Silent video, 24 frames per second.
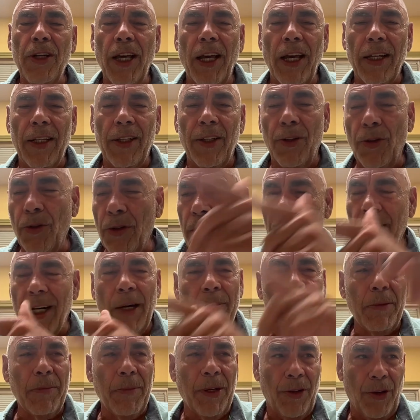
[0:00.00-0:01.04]
can
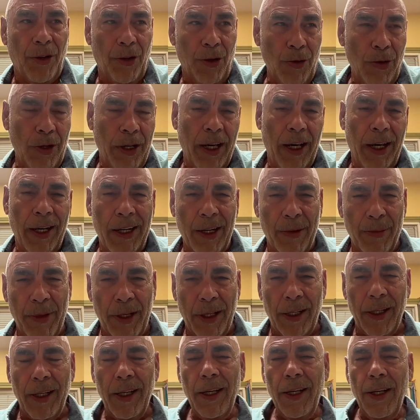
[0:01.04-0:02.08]
come in, but you can't come
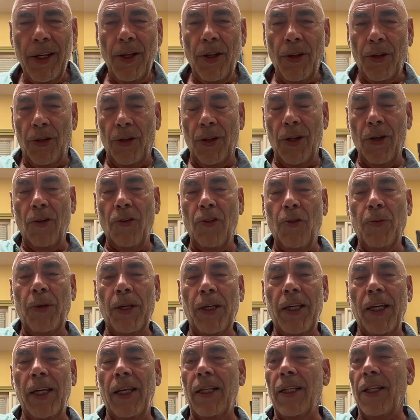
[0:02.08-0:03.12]
in. You don't
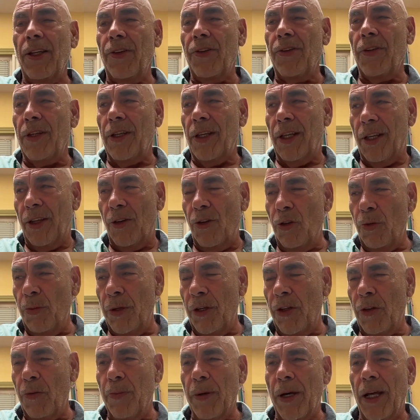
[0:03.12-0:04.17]
speak English, you
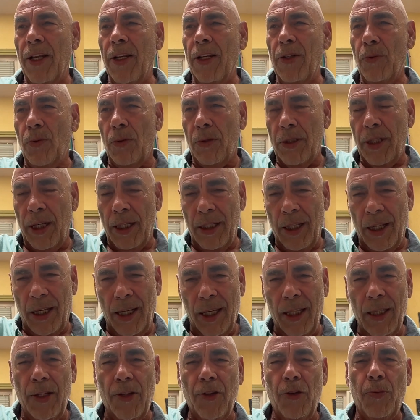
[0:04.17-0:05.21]
speak Spanish, we'll take the
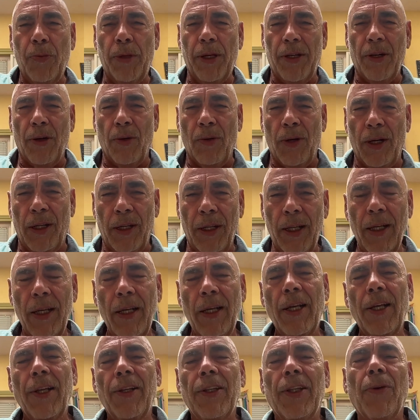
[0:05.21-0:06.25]
English speaker one.
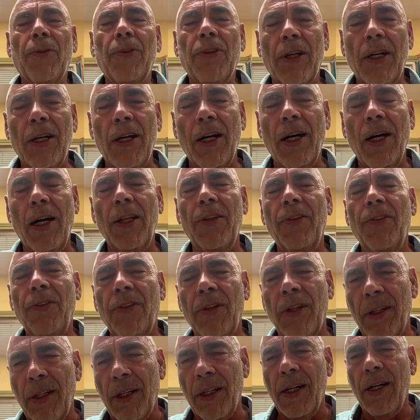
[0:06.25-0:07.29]
It was a
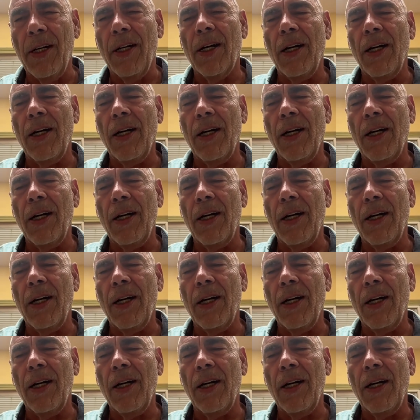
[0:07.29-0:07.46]
constant